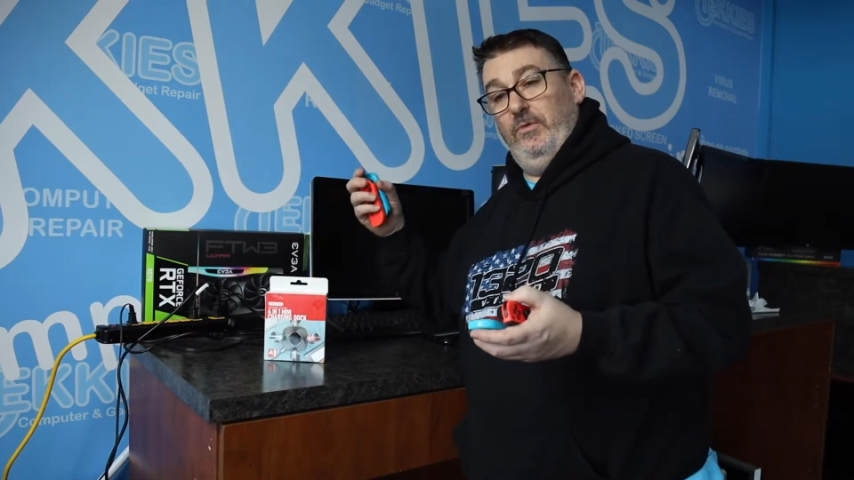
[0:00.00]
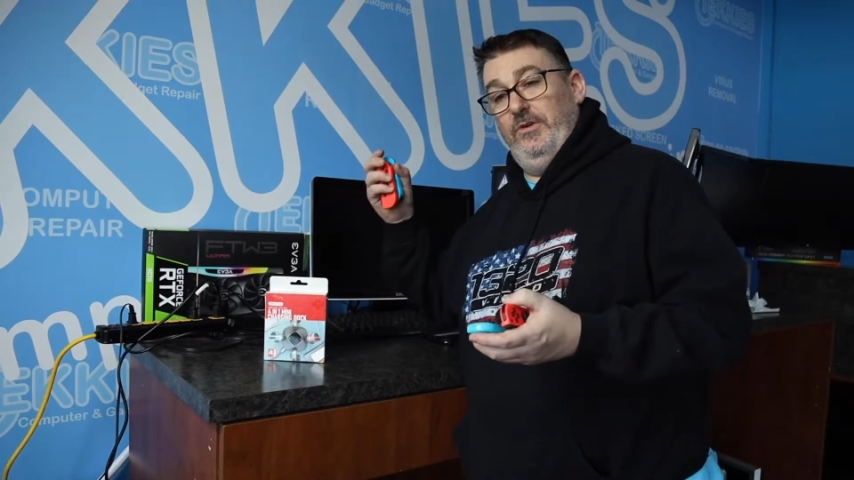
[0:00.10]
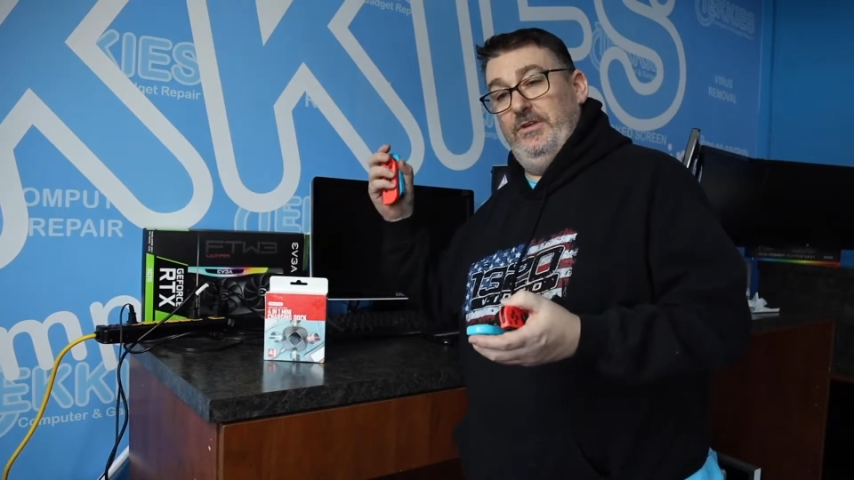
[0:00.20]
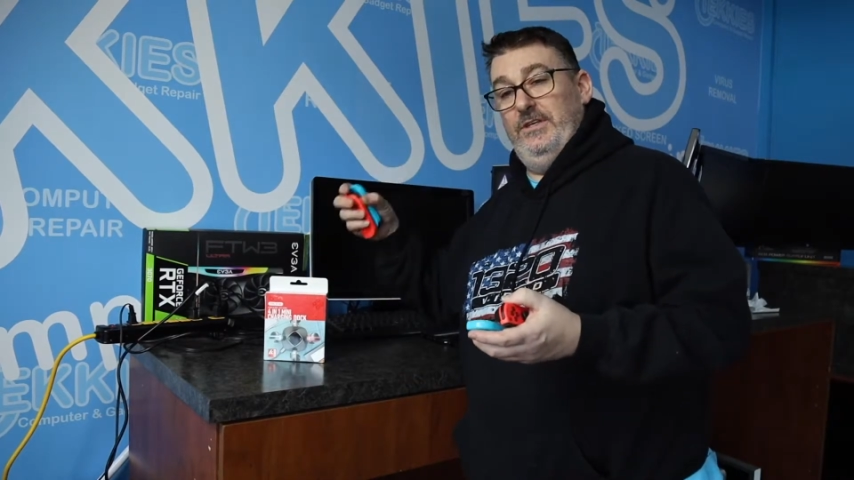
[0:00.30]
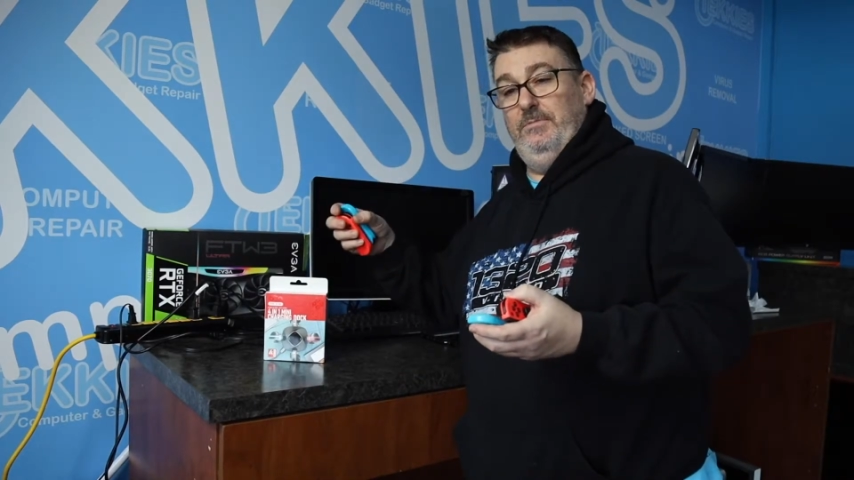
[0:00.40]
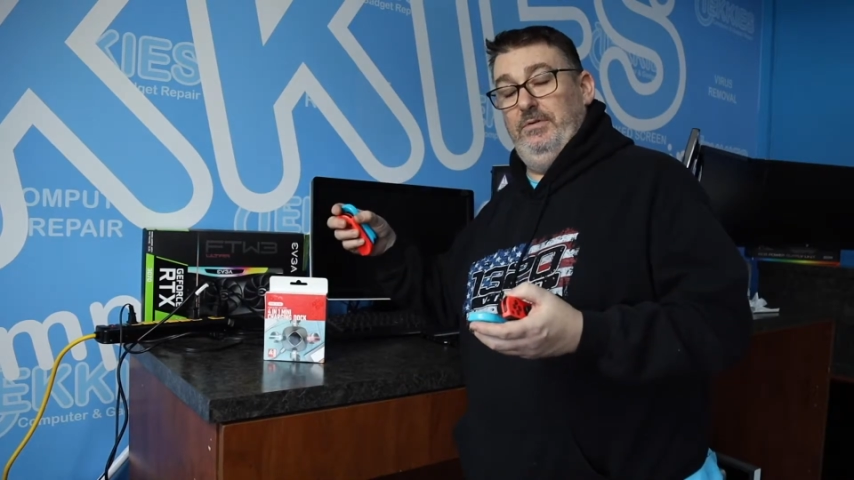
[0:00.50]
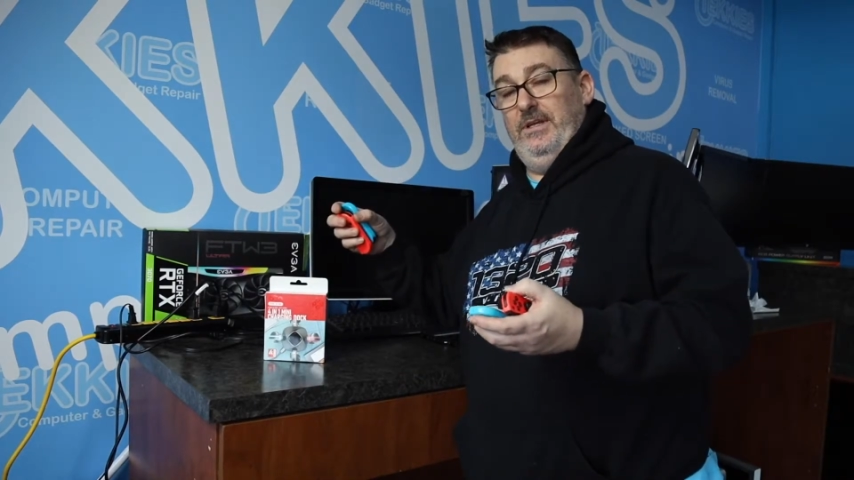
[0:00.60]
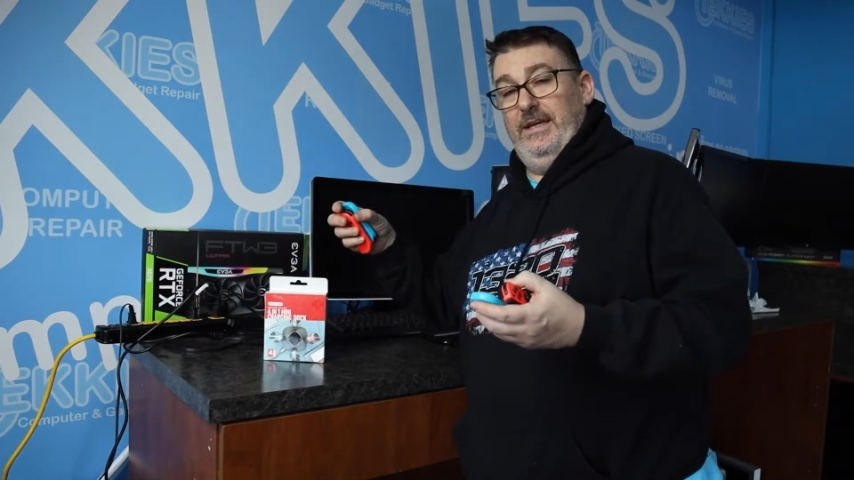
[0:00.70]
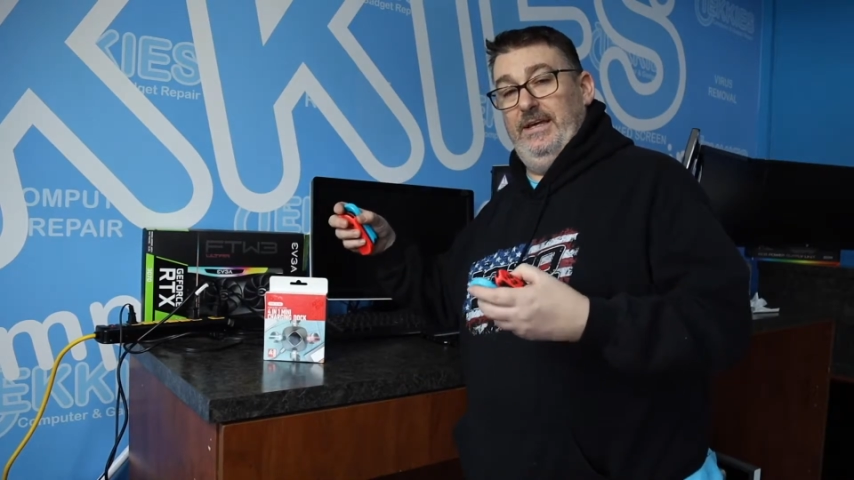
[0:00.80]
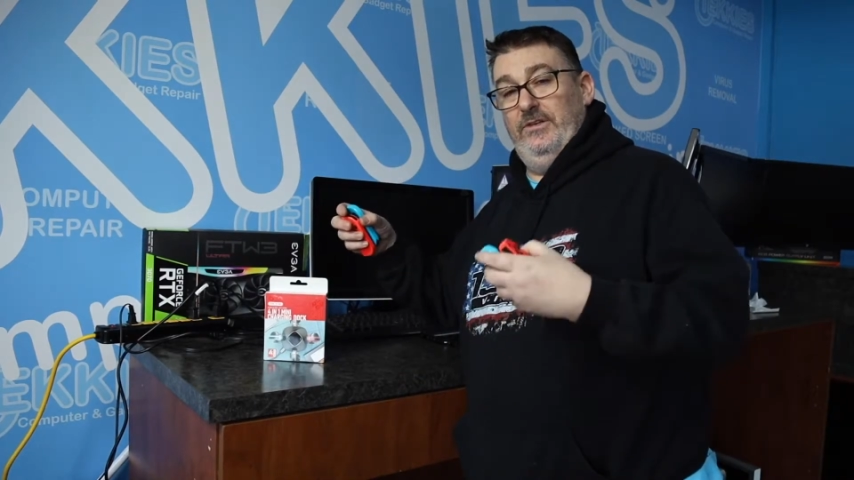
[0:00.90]
where you can keep
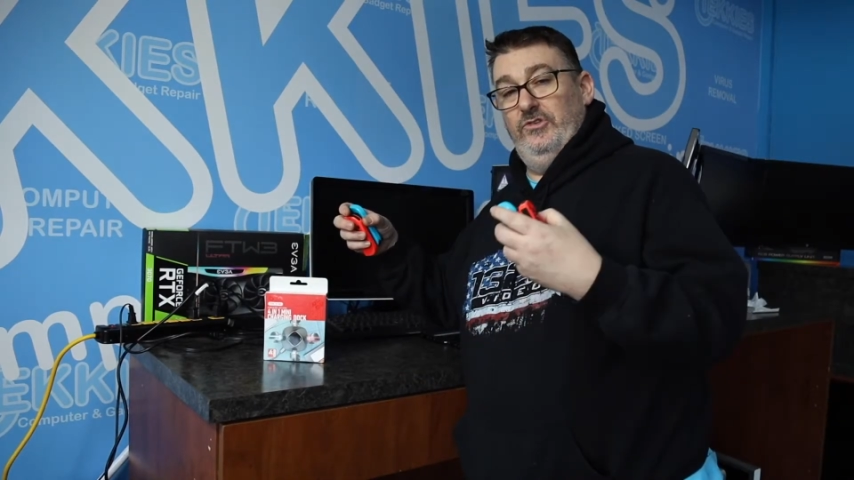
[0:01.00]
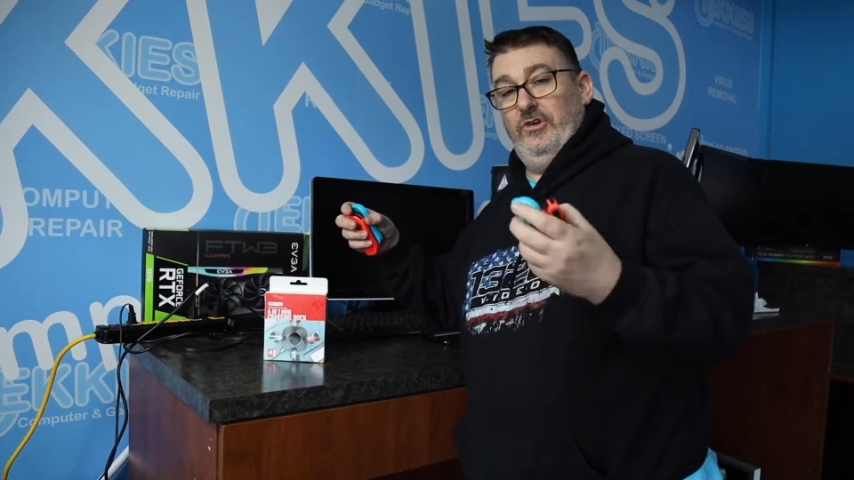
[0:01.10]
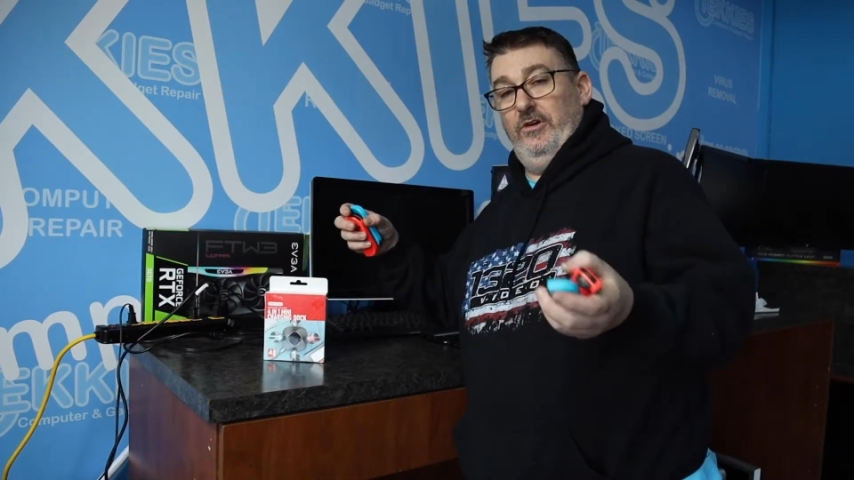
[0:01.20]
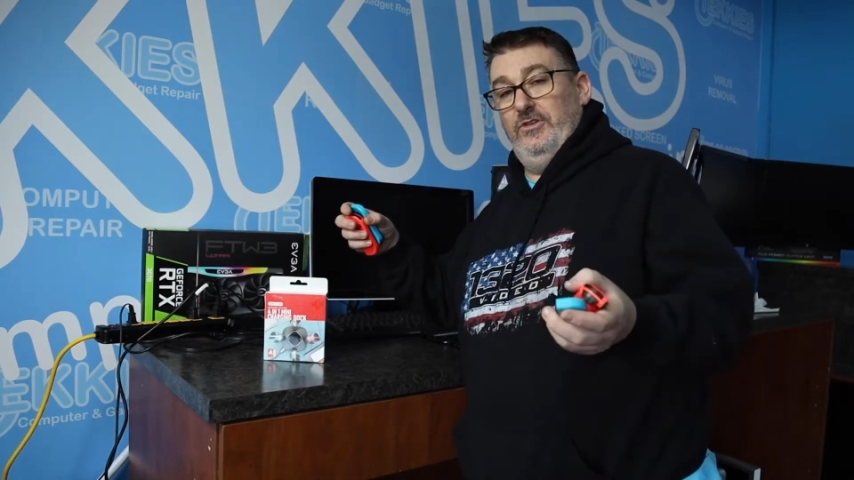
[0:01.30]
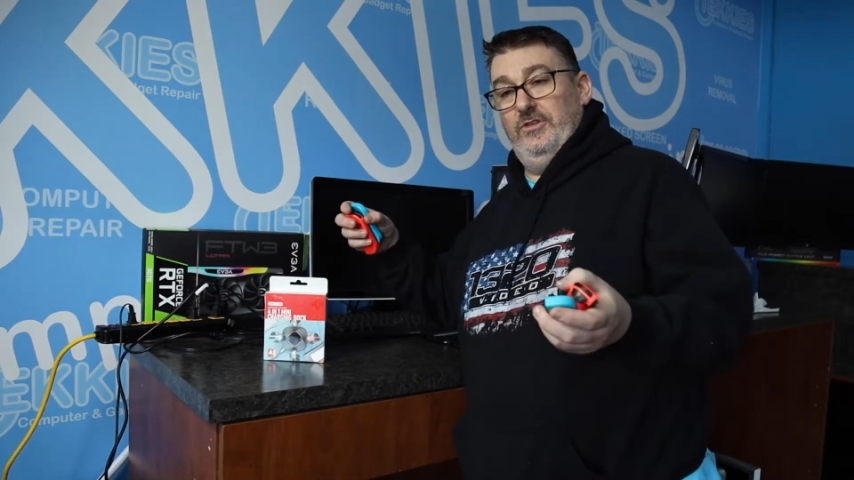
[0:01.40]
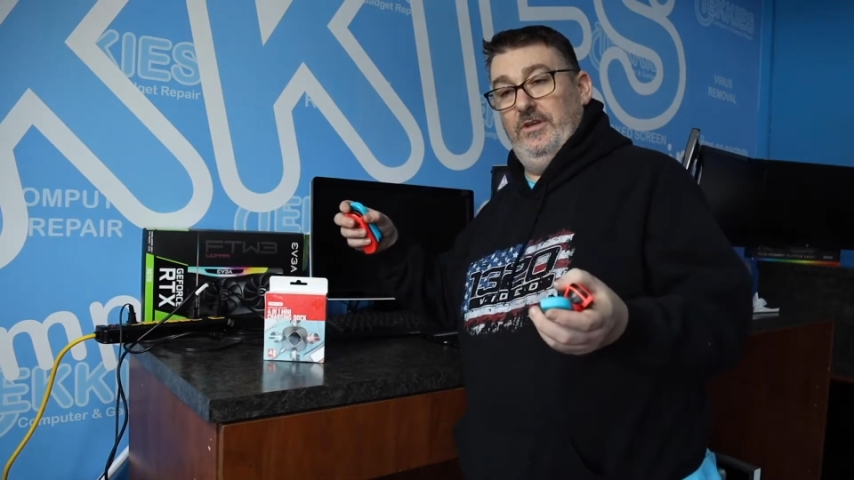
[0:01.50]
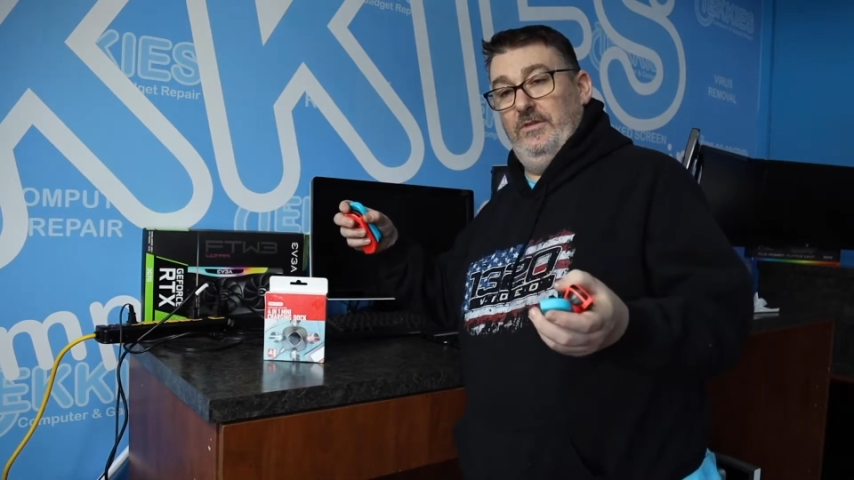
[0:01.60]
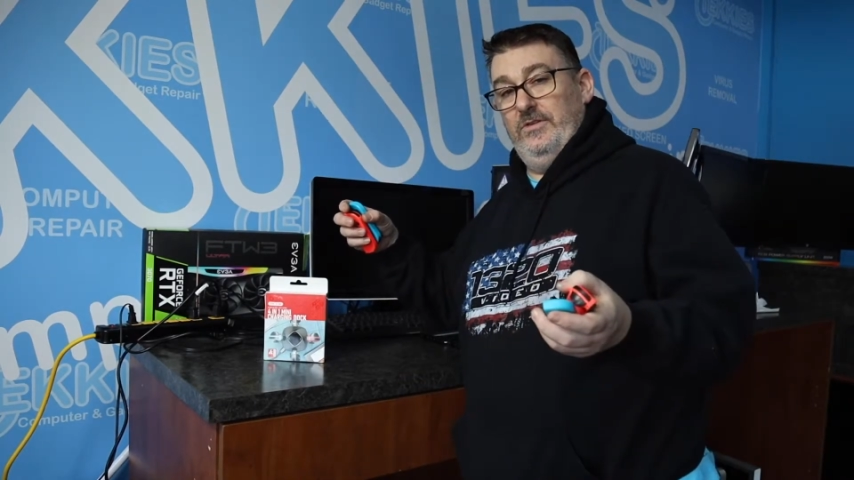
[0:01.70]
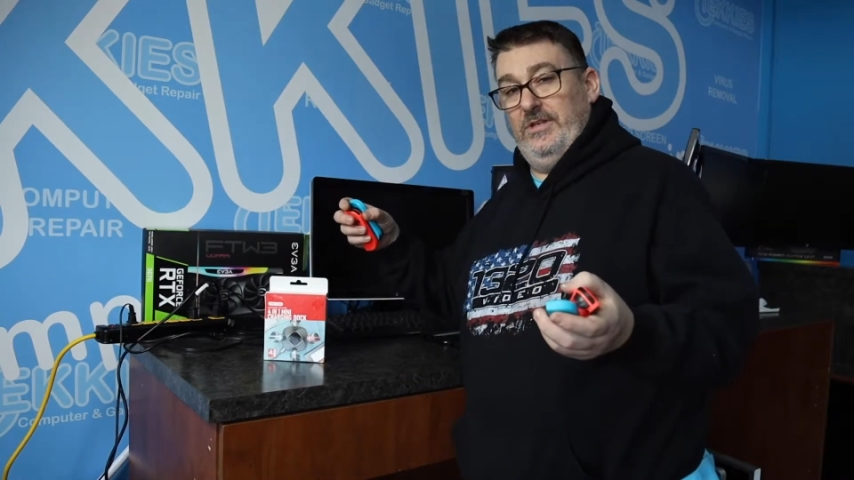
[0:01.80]
playing and charging the other